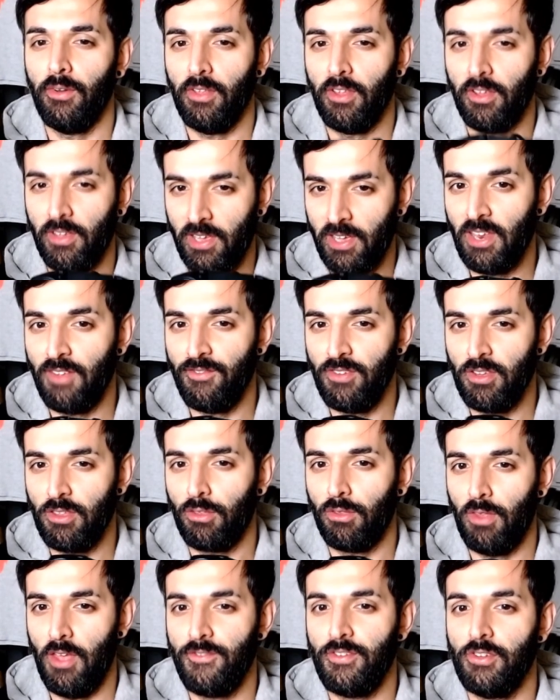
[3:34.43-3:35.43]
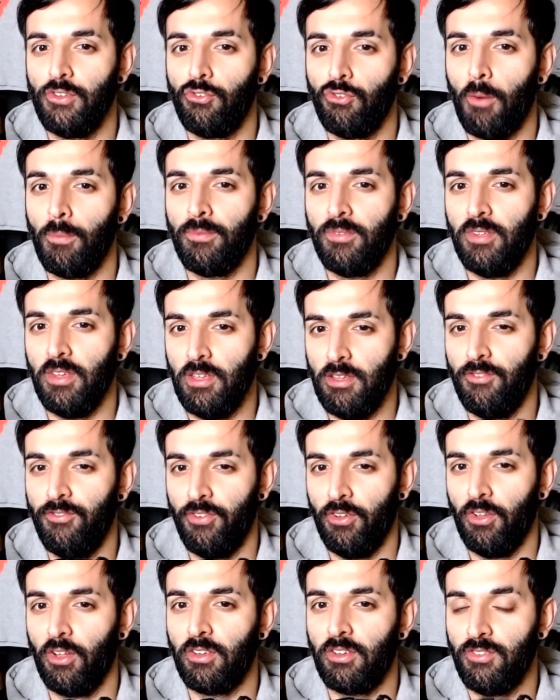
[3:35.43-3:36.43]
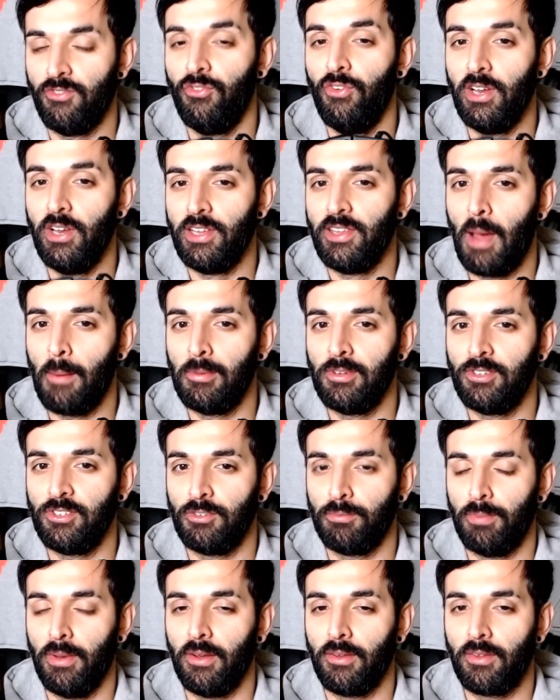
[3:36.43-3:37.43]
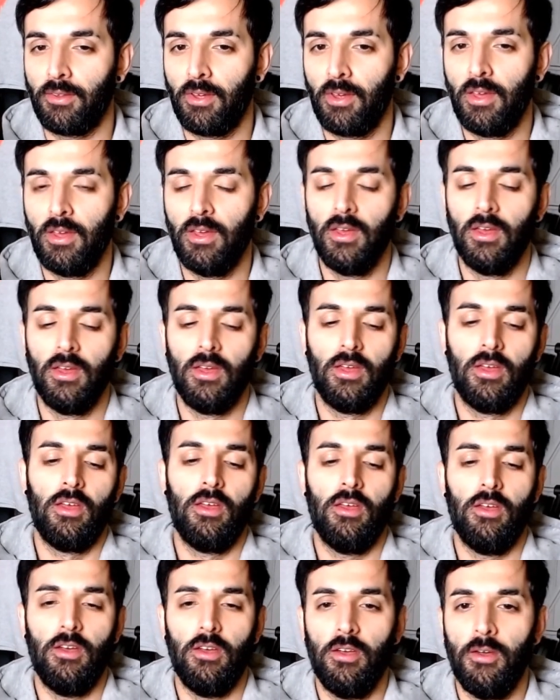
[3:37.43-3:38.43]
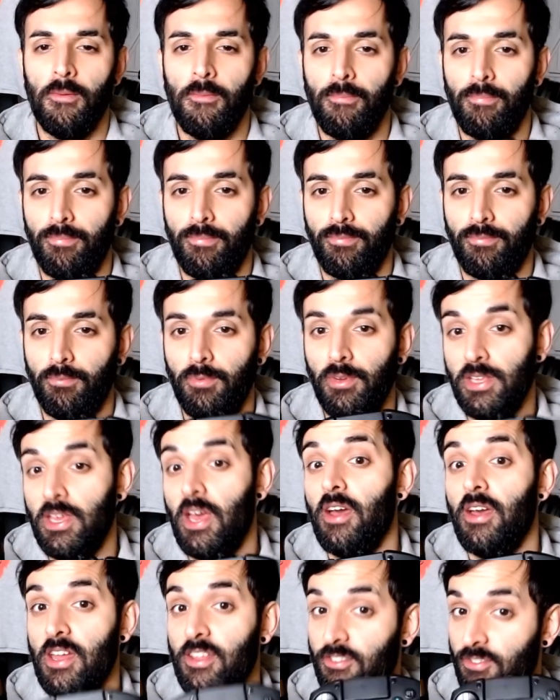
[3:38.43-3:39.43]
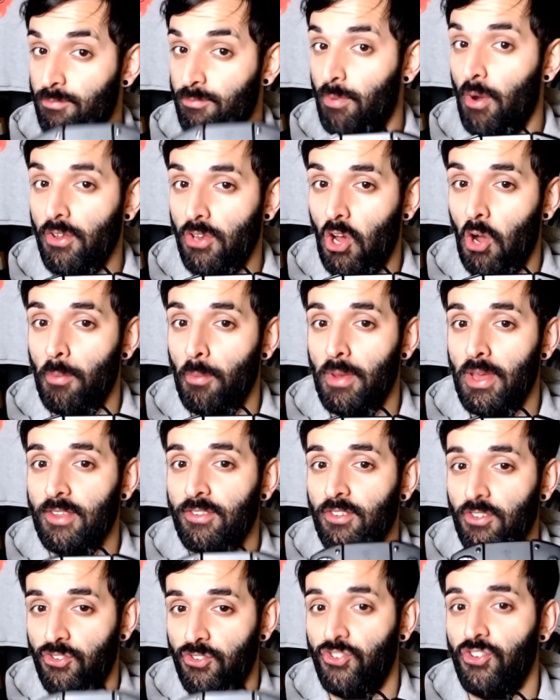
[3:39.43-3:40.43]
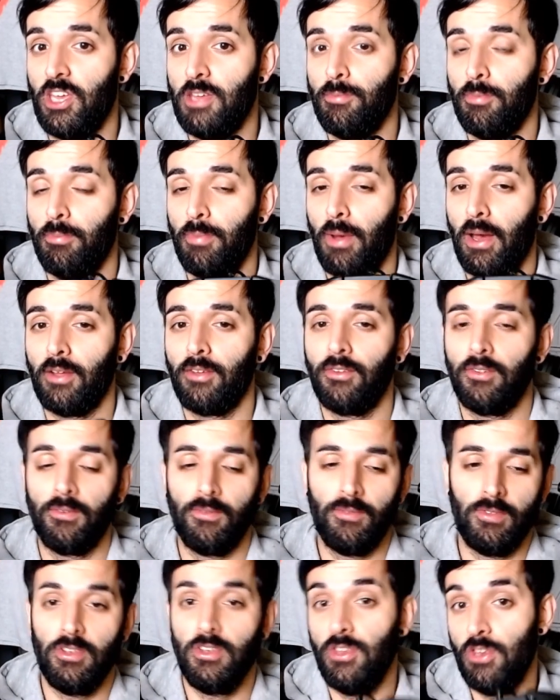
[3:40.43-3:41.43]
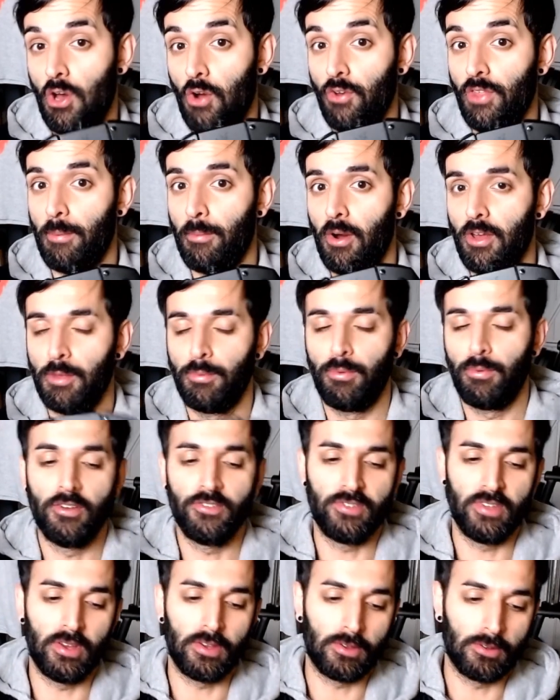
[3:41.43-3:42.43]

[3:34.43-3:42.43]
Like again, if you dropped it, you'd feel like you'd really damage this pad. But yeah, it's by no means a cheap pad. You know that by the price tag.